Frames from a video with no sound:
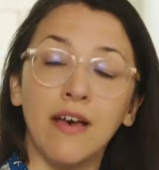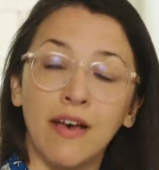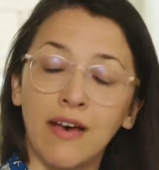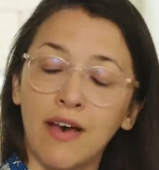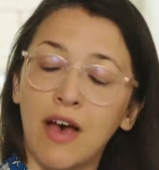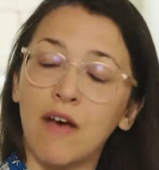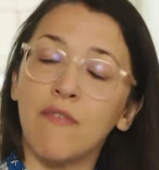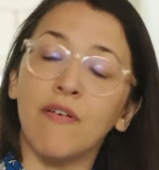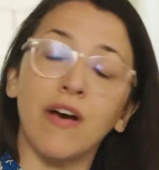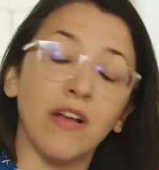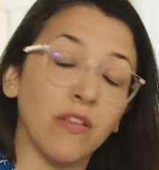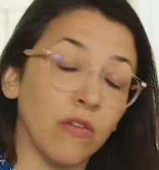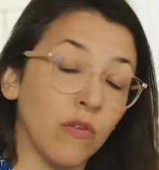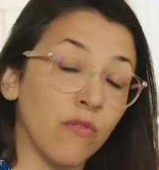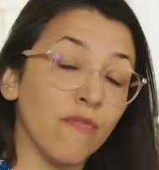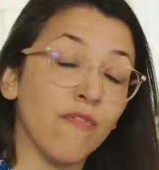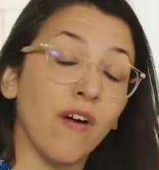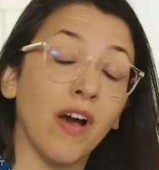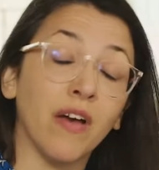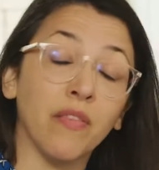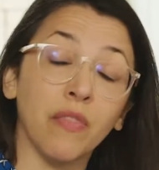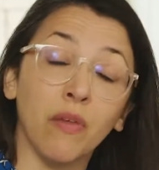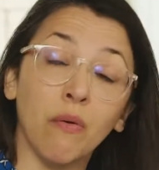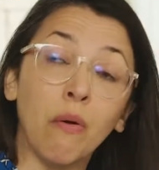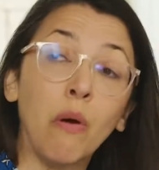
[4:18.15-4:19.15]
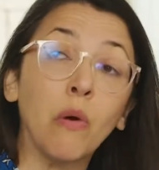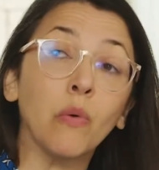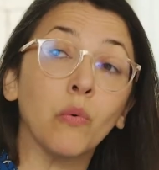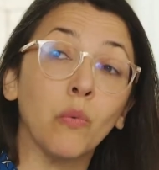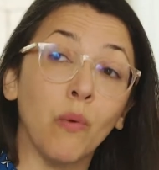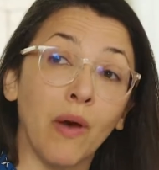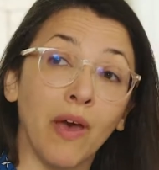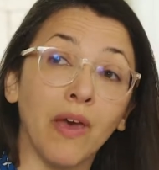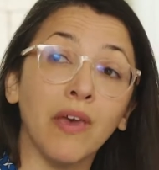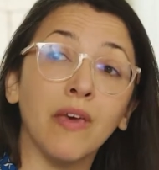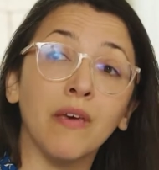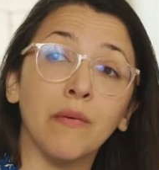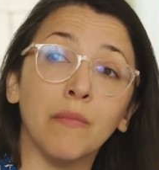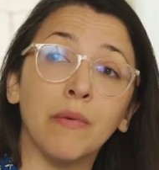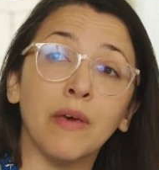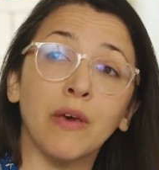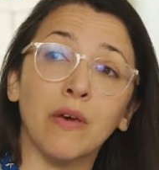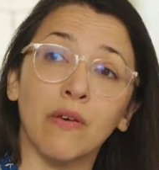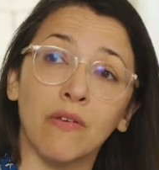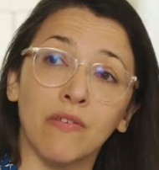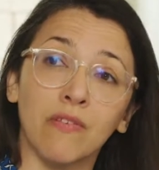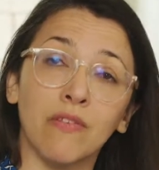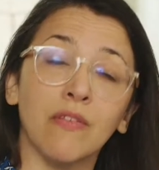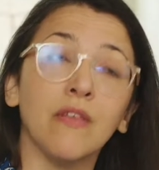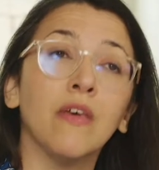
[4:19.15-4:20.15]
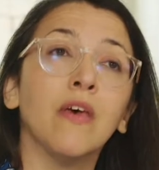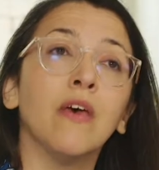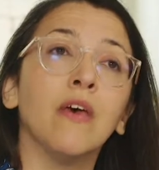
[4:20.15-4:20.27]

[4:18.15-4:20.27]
have had to find their own way, because